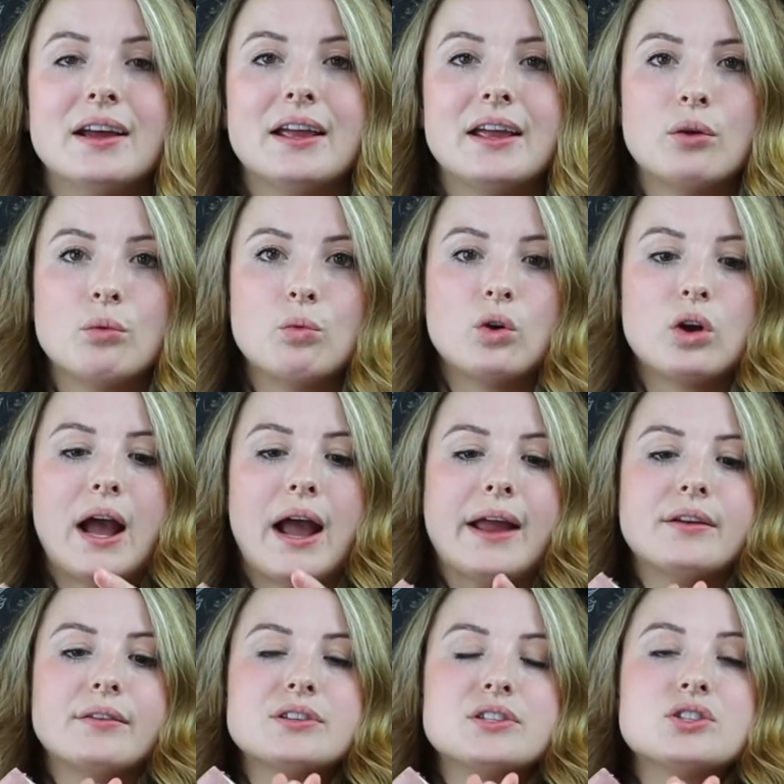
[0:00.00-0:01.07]
it will
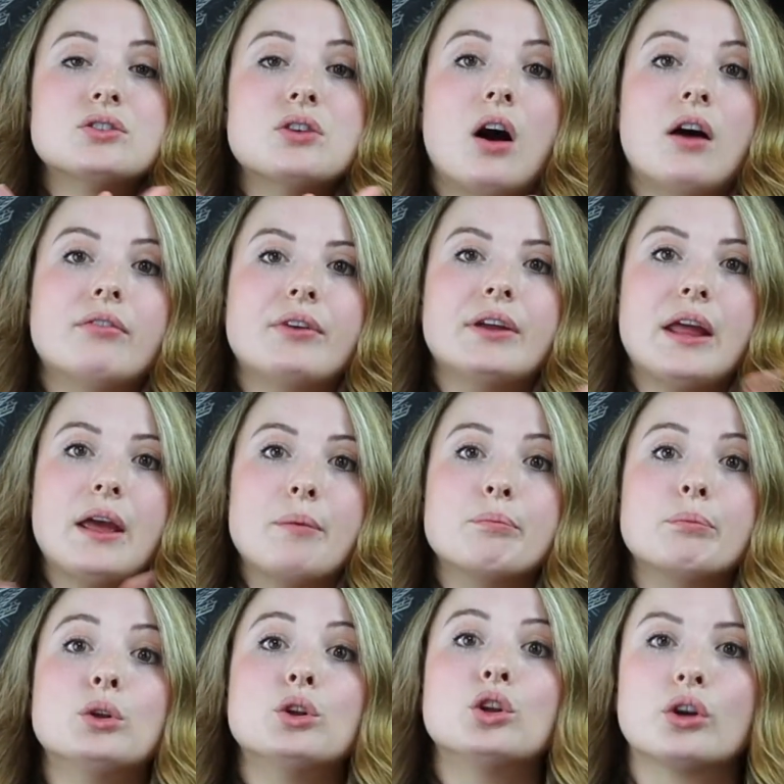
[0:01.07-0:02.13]
kind of soften and
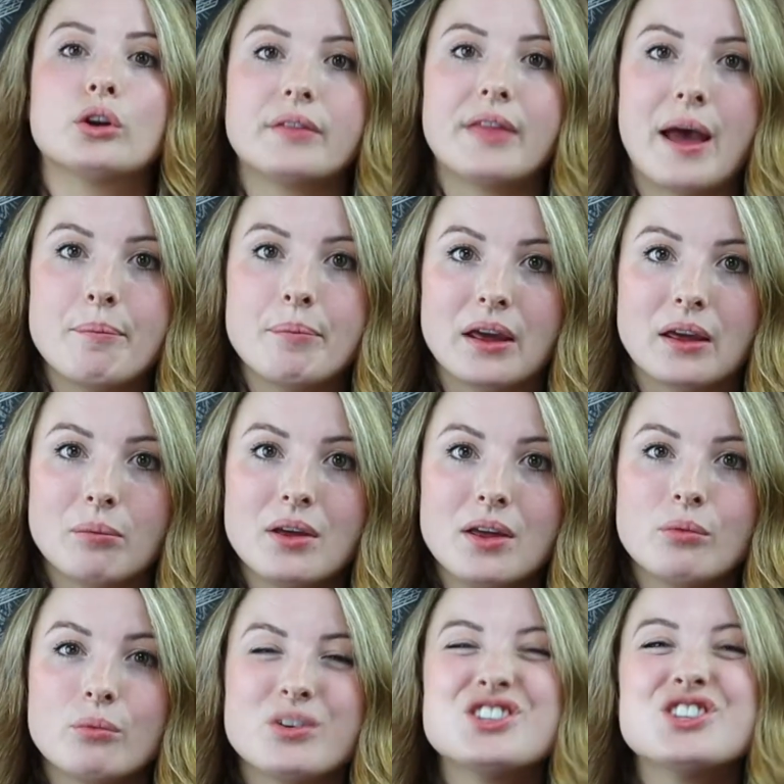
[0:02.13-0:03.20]
blur that
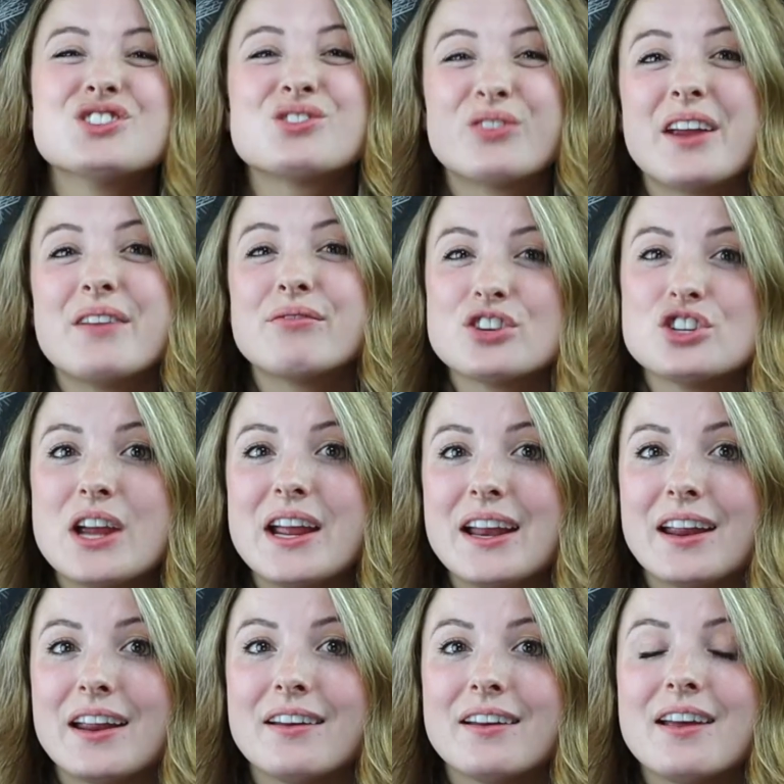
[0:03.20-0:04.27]
pigment, which is great for
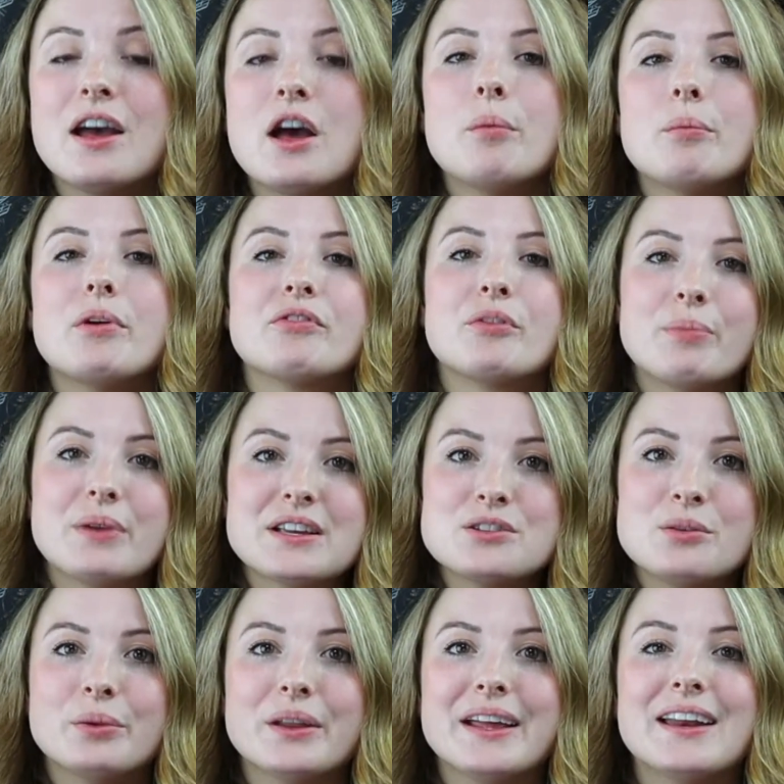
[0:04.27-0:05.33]
shading. But for
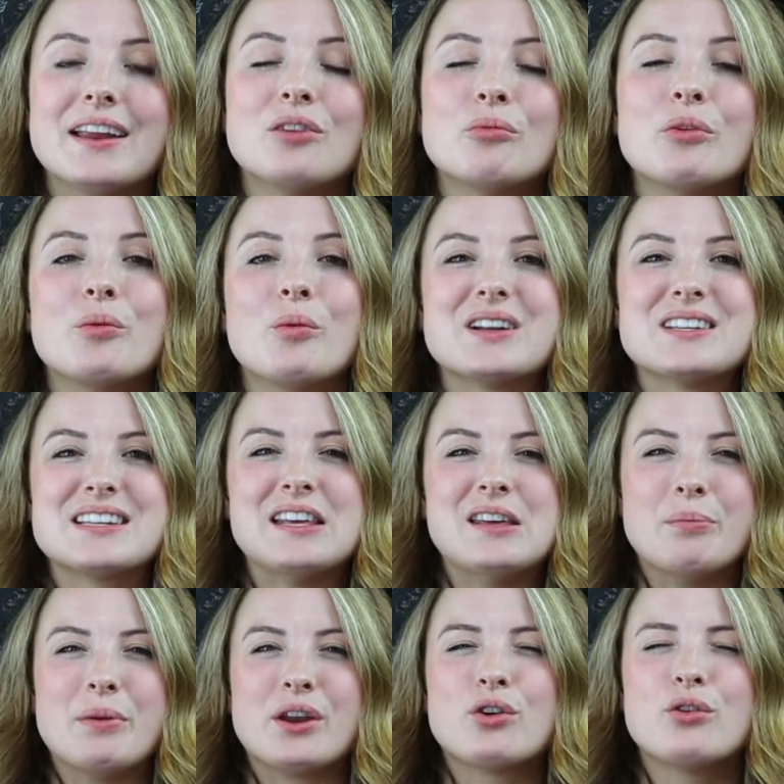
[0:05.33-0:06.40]
pixel blading, we want to
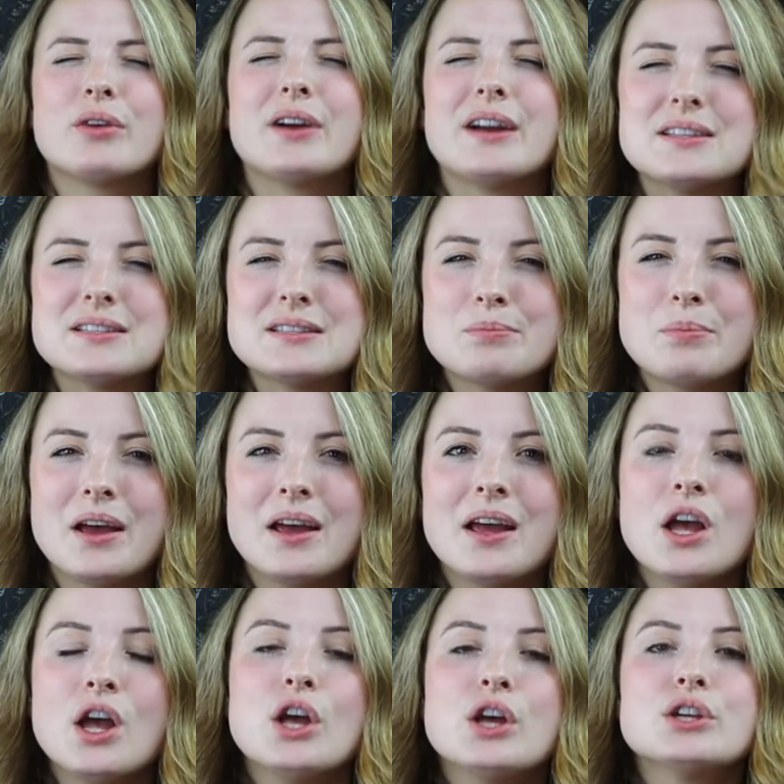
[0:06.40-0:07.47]
keep it crisp.
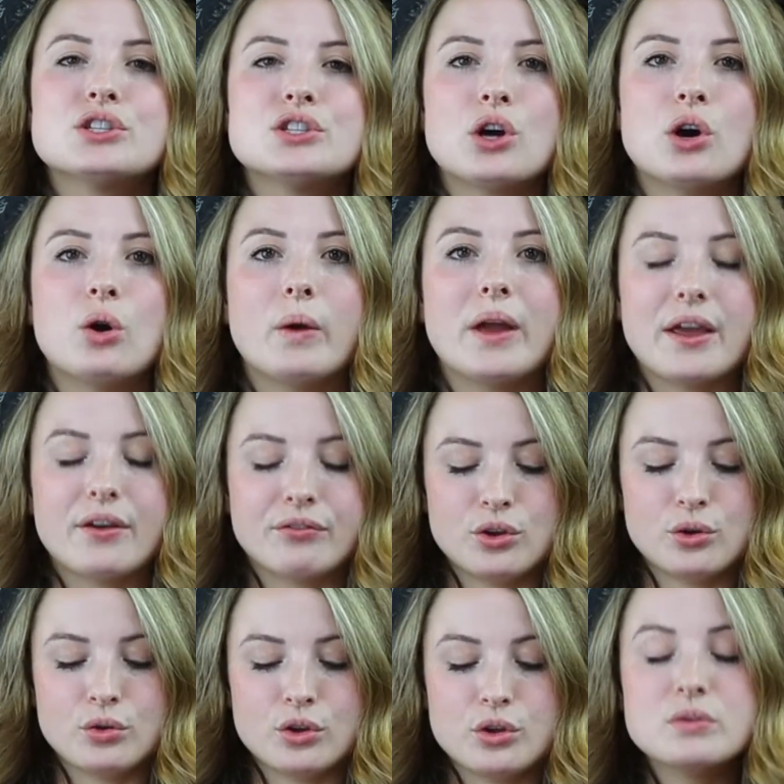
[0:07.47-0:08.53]
So if
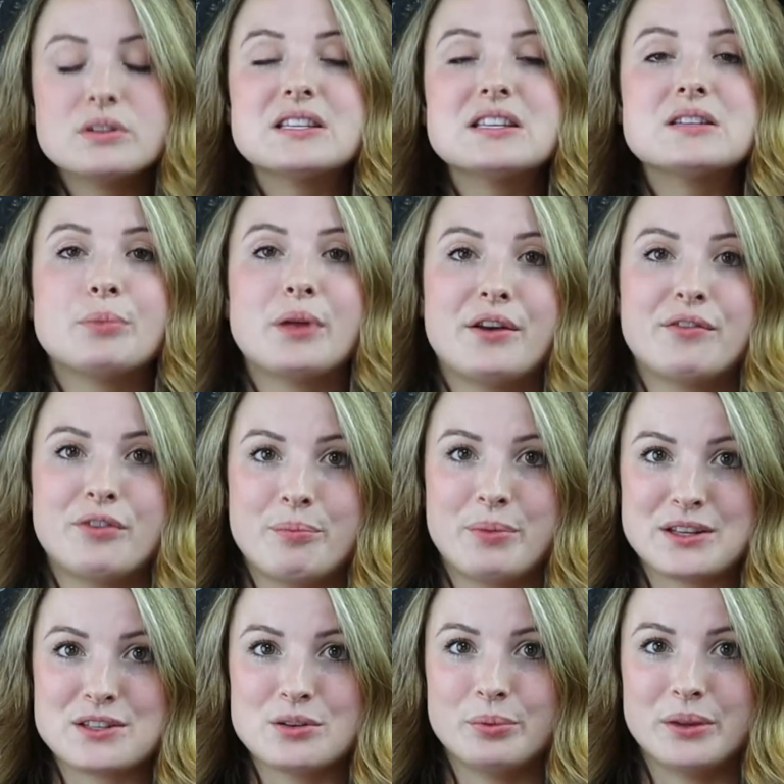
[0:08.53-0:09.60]
you use this blade for
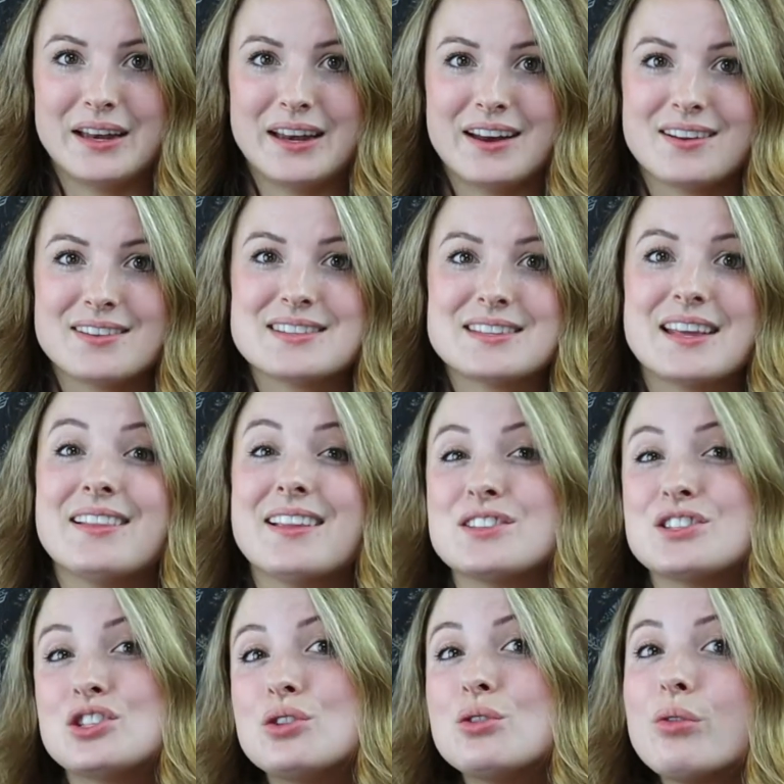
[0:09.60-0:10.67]
pixel blading on skin
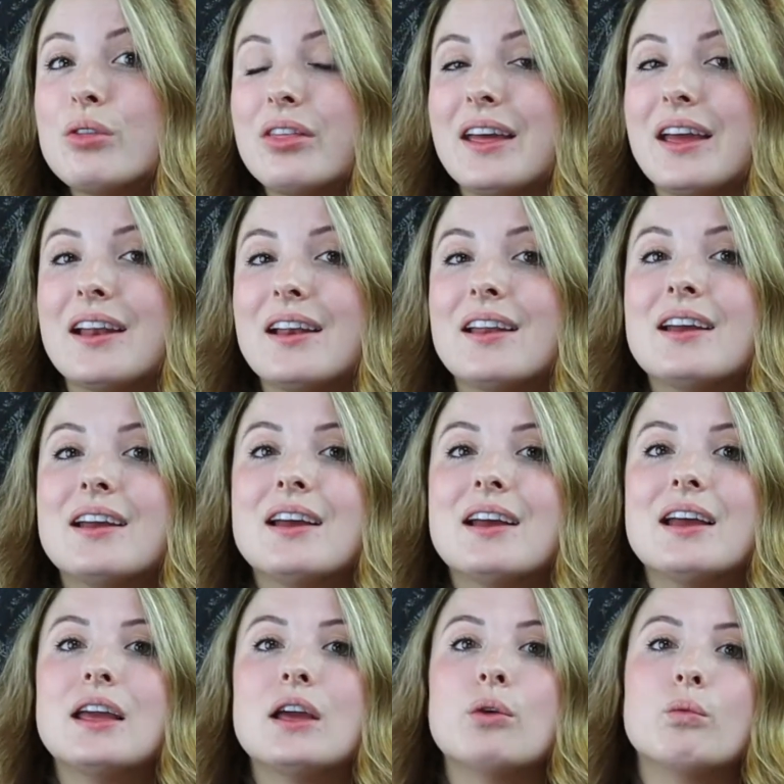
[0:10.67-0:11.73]
that's too thin,
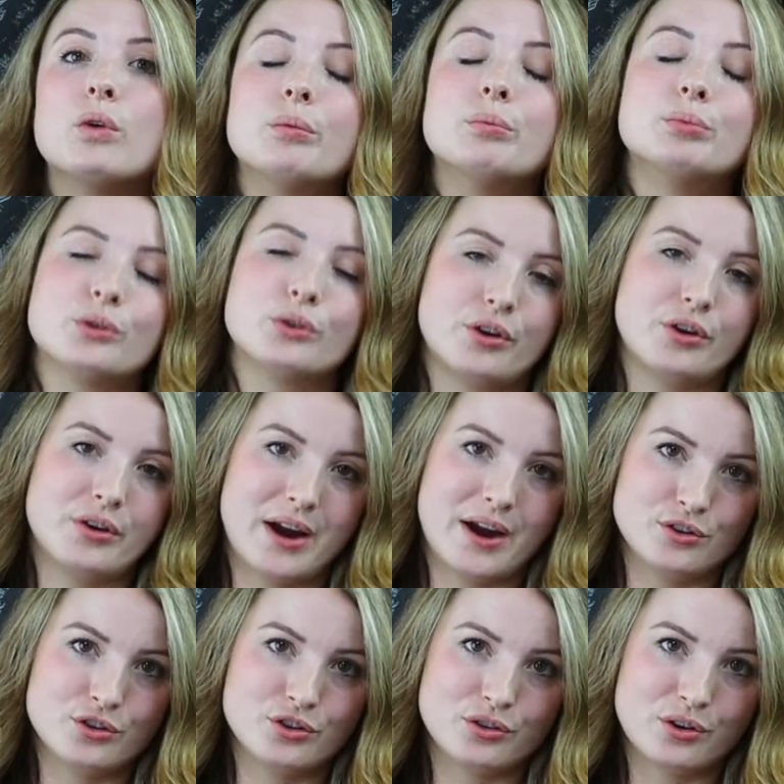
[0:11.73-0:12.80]
it will blur your hair
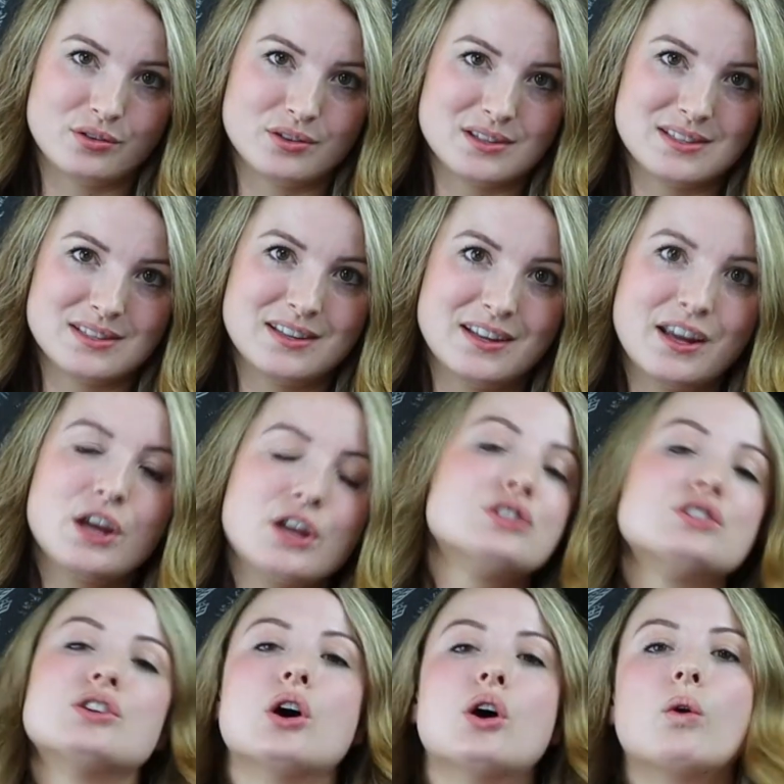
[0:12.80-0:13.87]
strokes.
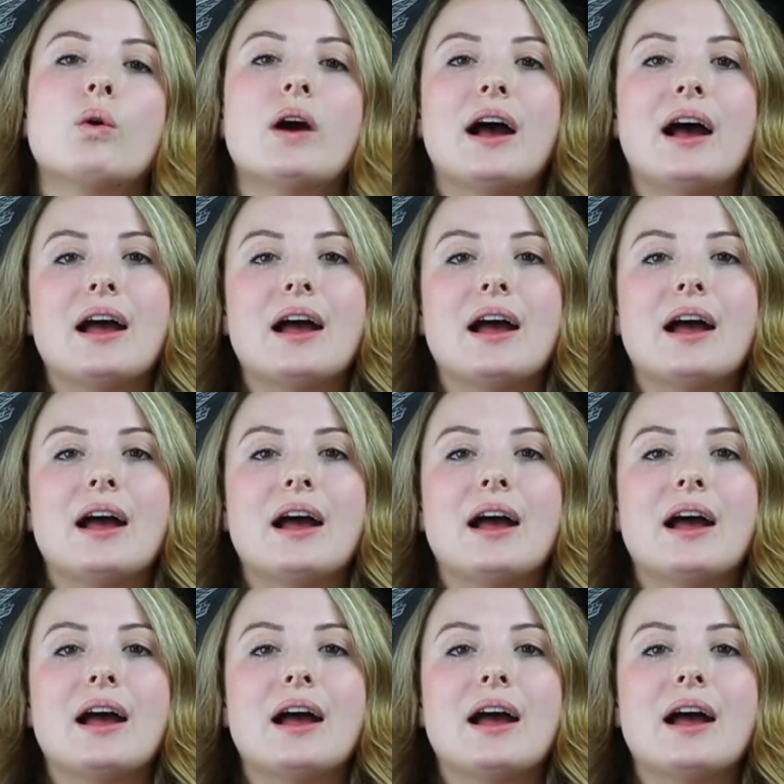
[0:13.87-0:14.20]
So